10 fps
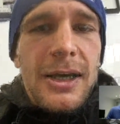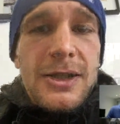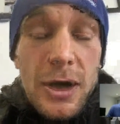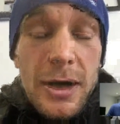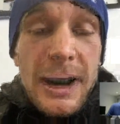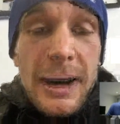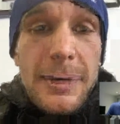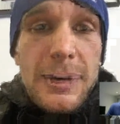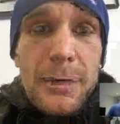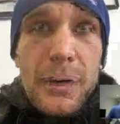So I'm kind of
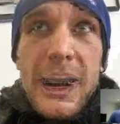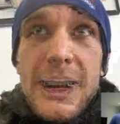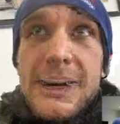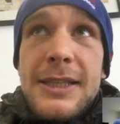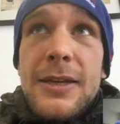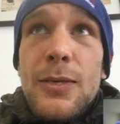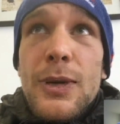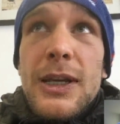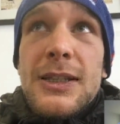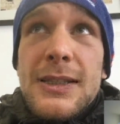surprised that
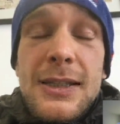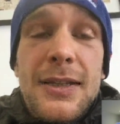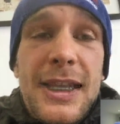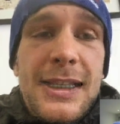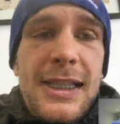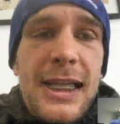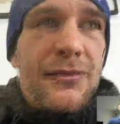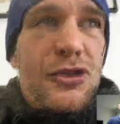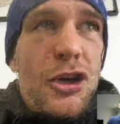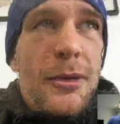we are still that safe
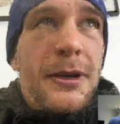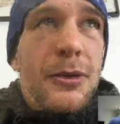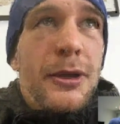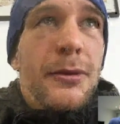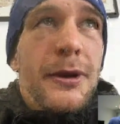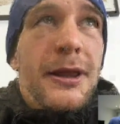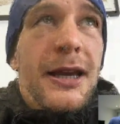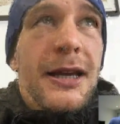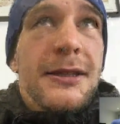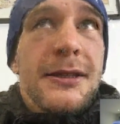in Germany with
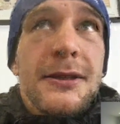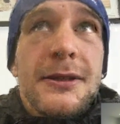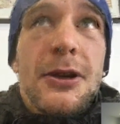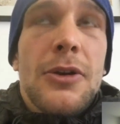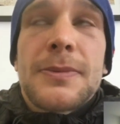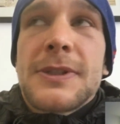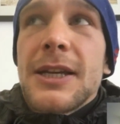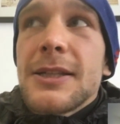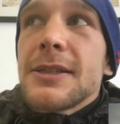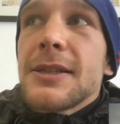that
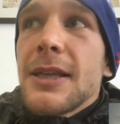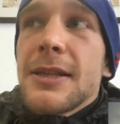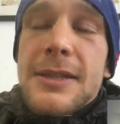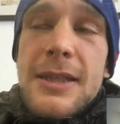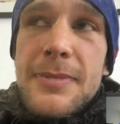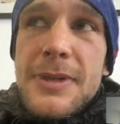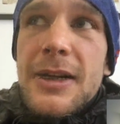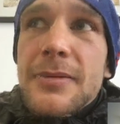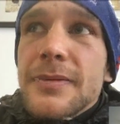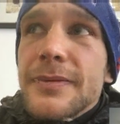circumstances at the same
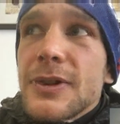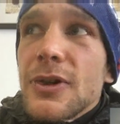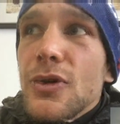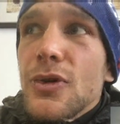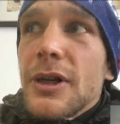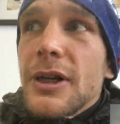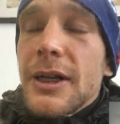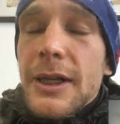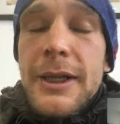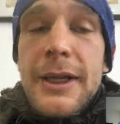time. So
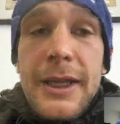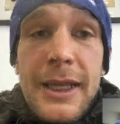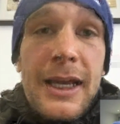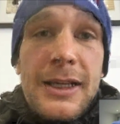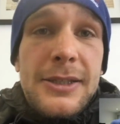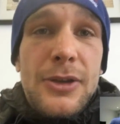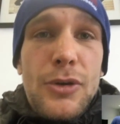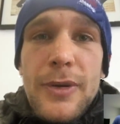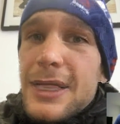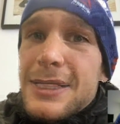yeah,
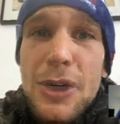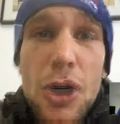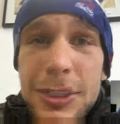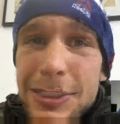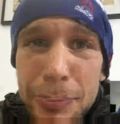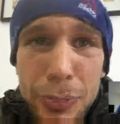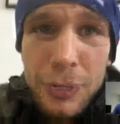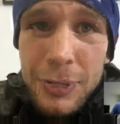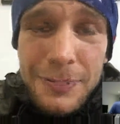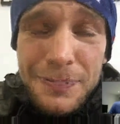so it's an awesome
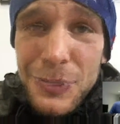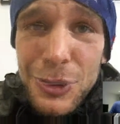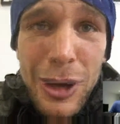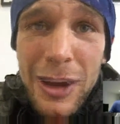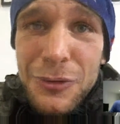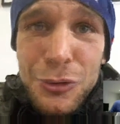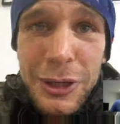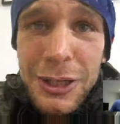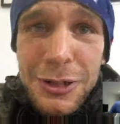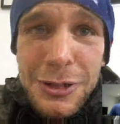book. You have to
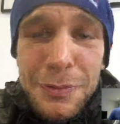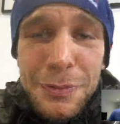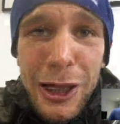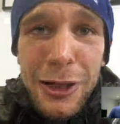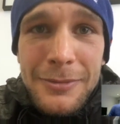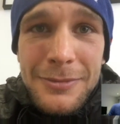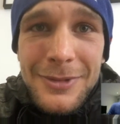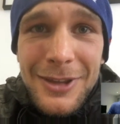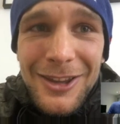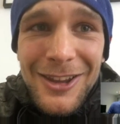read it, Ben.
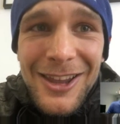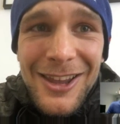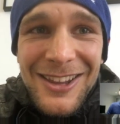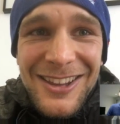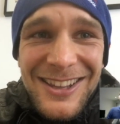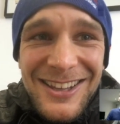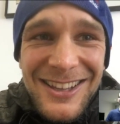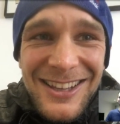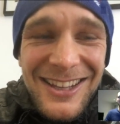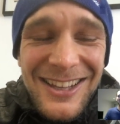Okay, okay.
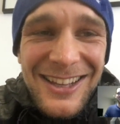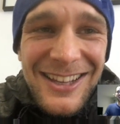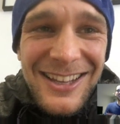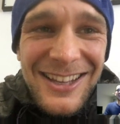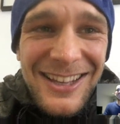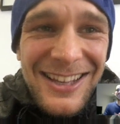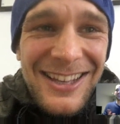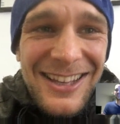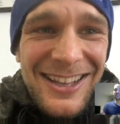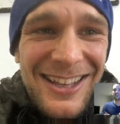
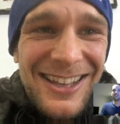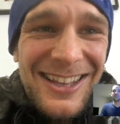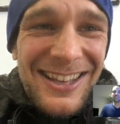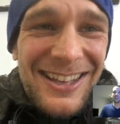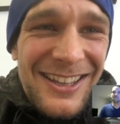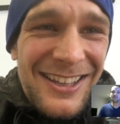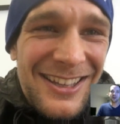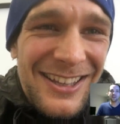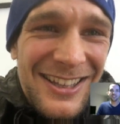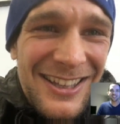I'm gonna do it, I
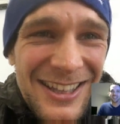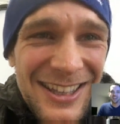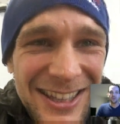promise.